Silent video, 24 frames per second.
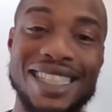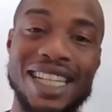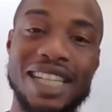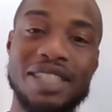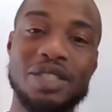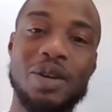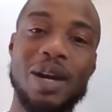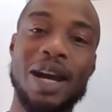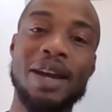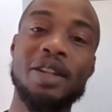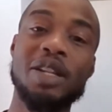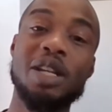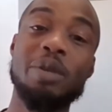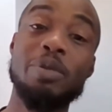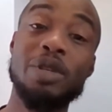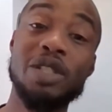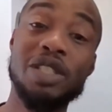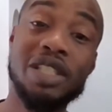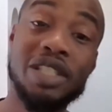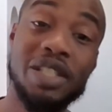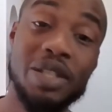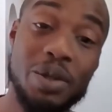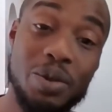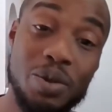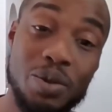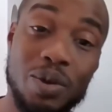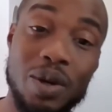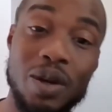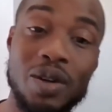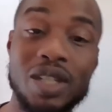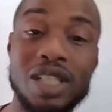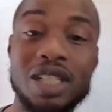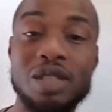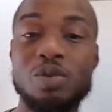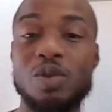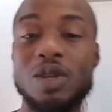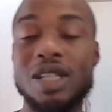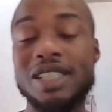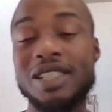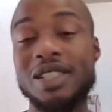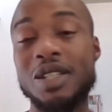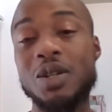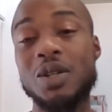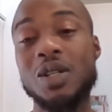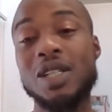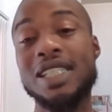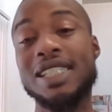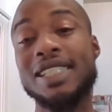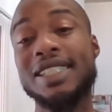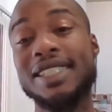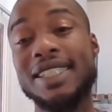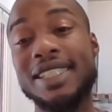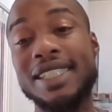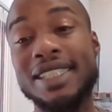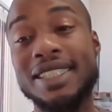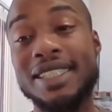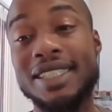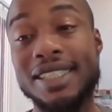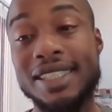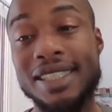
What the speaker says: y'all, so item number 2 on this What's Sold list is